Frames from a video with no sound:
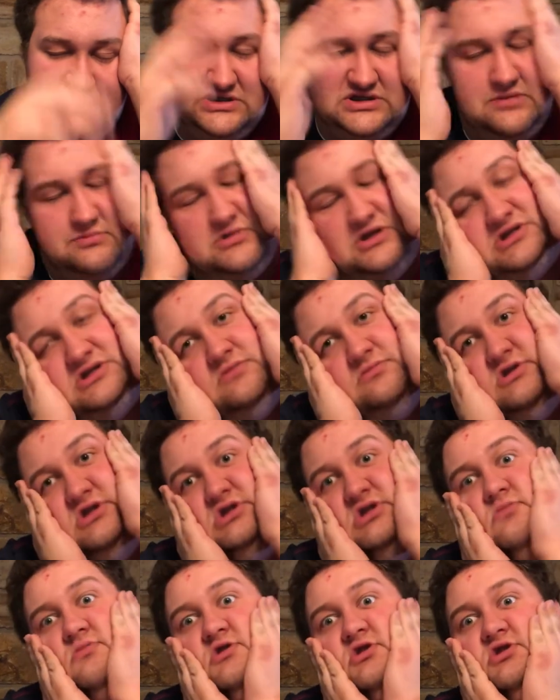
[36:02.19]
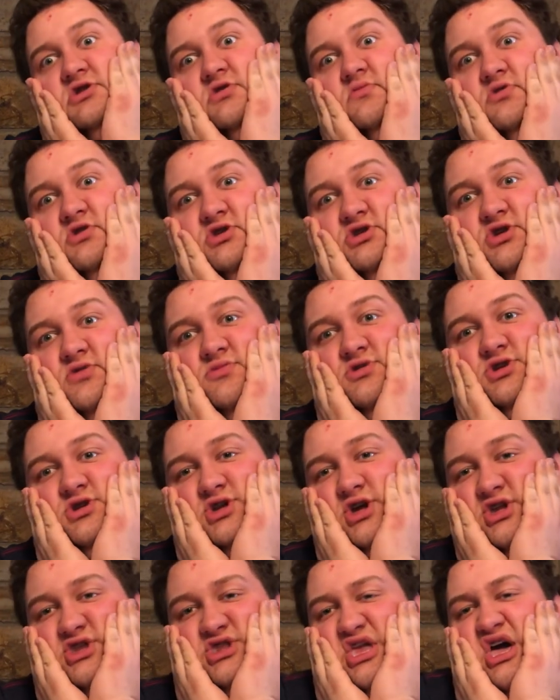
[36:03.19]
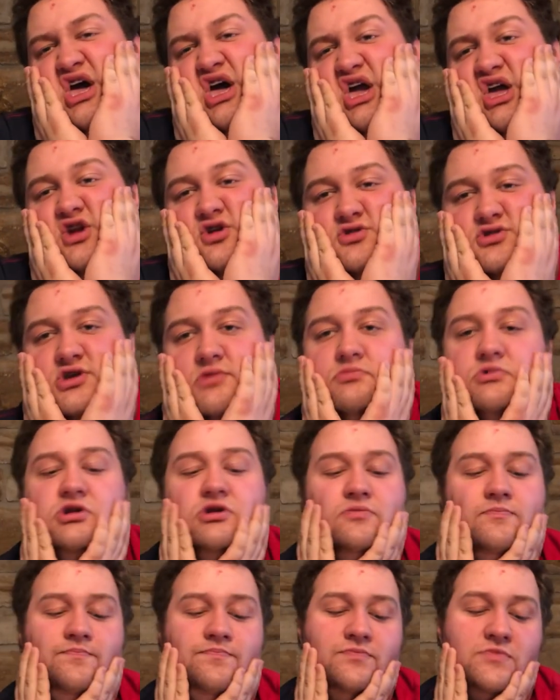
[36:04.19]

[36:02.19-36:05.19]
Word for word: something, something, something, something, something, like nine or something.